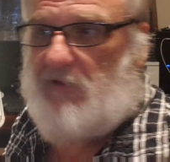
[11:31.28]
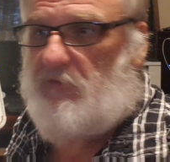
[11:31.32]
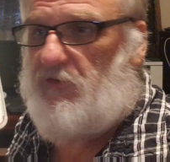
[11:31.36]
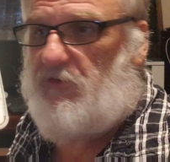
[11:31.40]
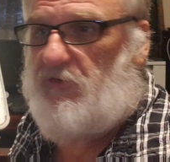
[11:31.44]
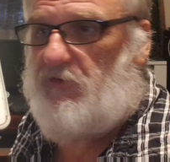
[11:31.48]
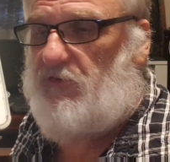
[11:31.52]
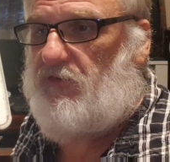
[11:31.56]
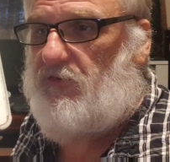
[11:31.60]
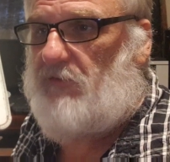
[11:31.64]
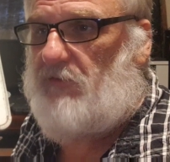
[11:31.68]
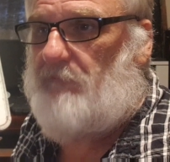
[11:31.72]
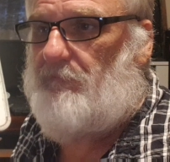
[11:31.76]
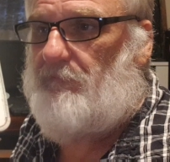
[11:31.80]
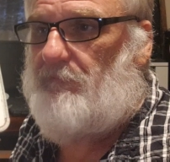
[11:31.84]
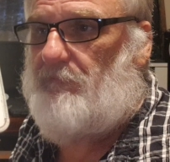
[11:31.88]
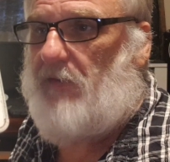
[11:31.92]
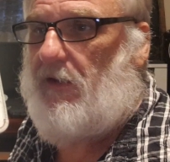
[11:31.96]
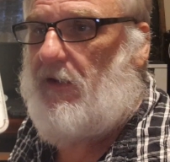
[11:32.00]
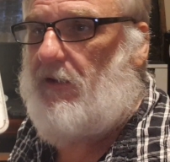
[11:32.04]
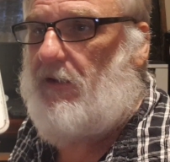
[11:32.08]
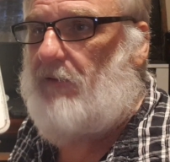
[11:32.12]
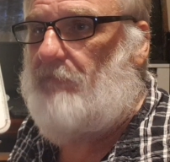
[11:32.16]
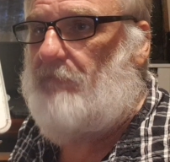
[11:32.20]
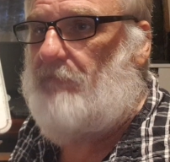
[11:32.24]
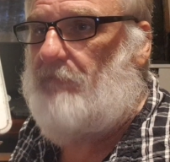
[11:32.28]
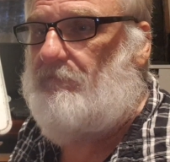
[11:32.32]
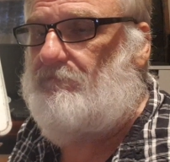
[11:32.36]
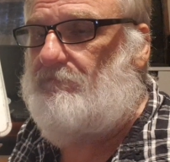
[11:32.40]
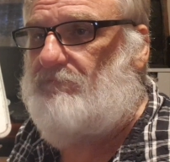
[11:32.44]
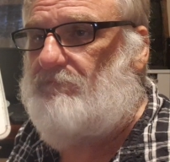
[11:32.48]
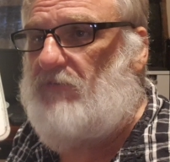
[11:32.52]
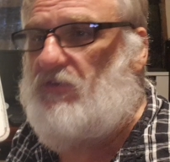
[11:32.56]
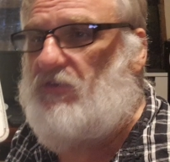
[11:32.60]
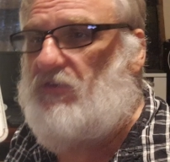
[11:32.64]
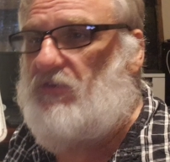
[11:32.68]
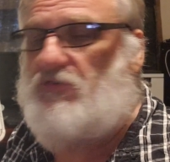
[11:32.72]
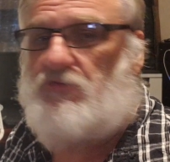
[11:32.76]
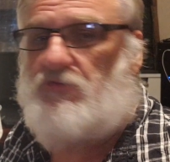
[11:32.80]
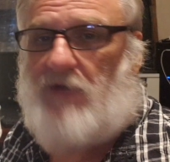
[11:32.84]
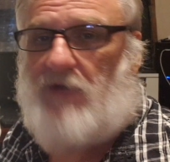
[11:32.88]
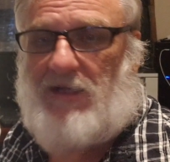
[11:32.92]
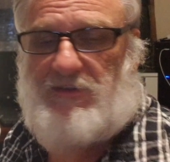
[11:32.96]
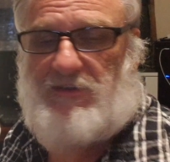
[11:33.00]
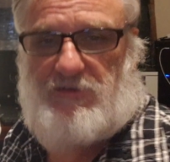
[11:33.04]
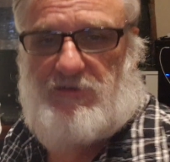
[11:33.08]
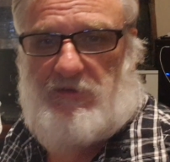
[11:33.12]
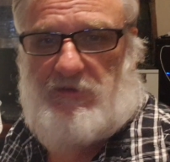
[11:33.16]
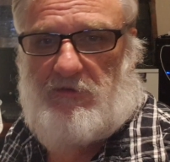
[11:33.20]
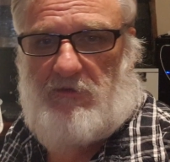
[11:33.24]
there was
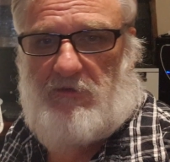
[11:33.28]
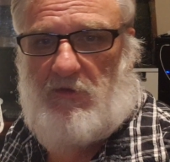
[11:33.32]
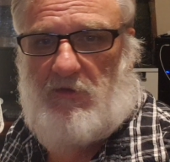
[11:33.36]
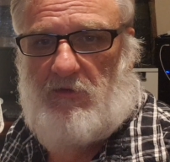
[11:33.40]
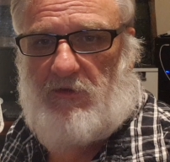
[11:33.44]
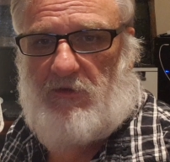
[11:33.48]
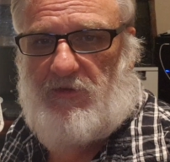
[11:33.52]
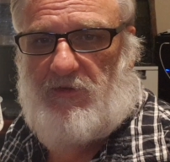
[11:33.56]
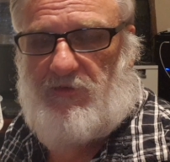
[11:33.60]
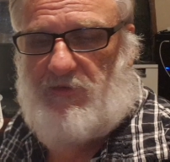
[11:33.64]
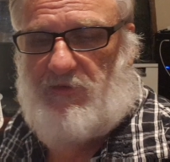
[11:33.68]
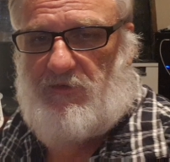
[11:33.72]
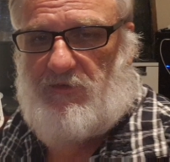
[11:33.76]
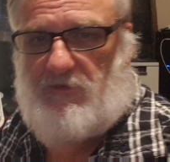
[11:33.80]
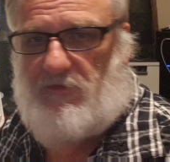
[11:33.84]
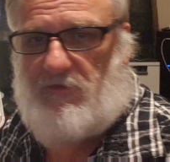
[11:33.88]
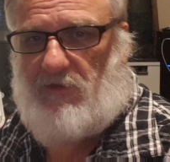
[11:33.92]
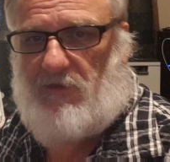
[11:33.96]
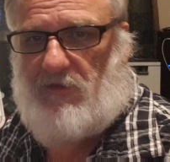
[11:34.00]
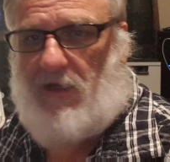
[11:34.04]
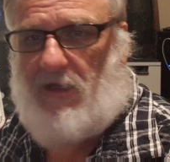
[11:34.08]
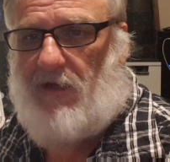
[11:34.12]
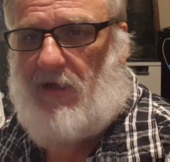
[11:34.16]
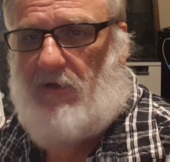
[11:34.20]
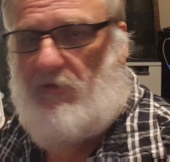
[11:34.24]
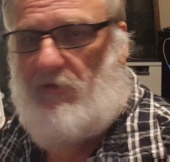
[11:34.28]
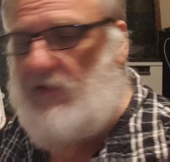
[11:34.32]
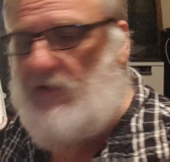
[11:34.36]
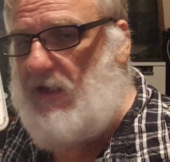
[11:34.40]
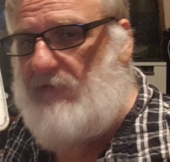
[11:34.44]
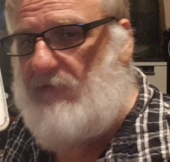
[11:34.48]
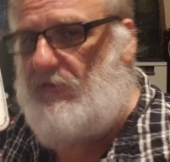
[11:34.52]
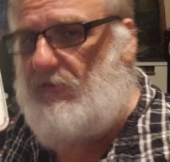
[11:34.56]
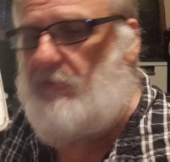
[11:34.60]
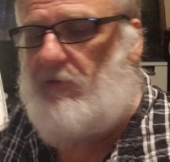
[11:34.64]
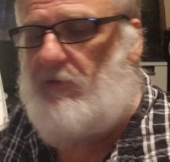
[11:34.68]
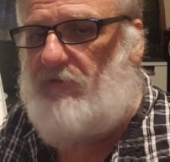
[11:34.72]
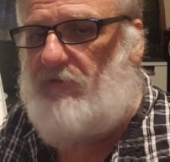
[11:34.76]
destruction on a scale never